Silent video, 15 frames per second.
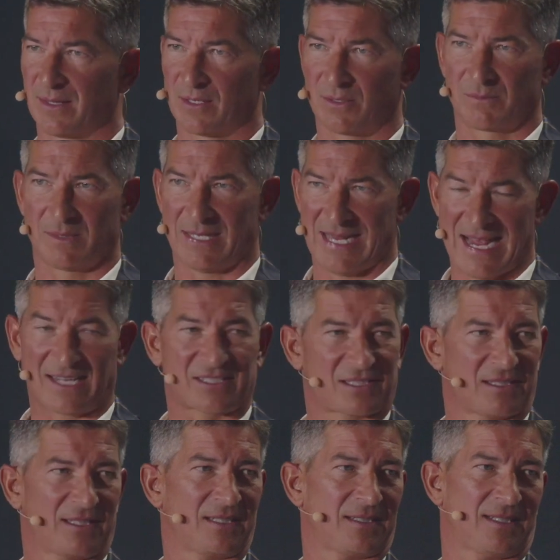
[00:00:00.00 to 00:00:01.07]
They're
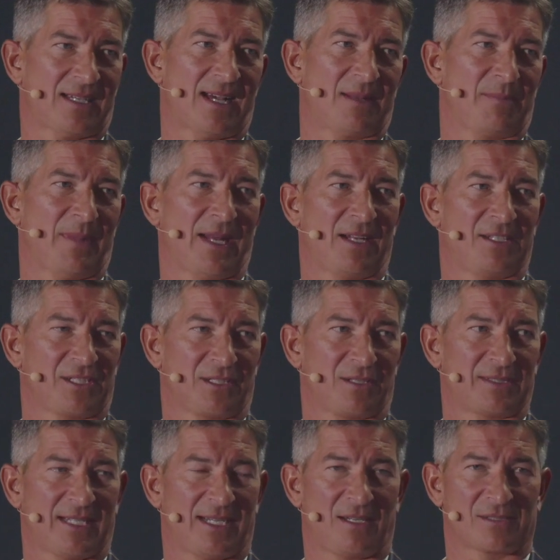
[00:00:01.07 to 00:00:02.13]
excellent at managing
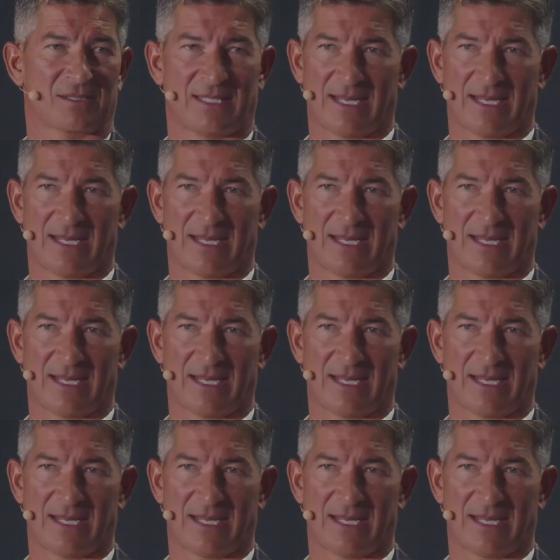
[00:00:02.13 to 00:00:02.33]
hotels,